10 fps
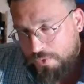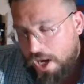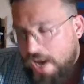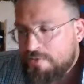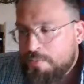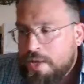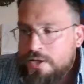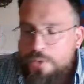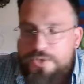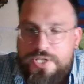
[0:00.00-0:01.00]
I have made
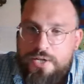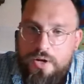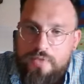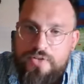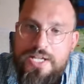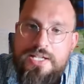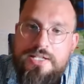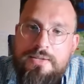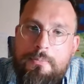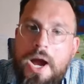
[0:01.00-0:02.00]
no secret of it,
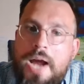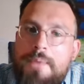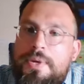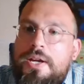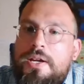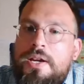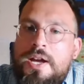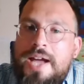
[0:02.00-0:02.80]
is my pick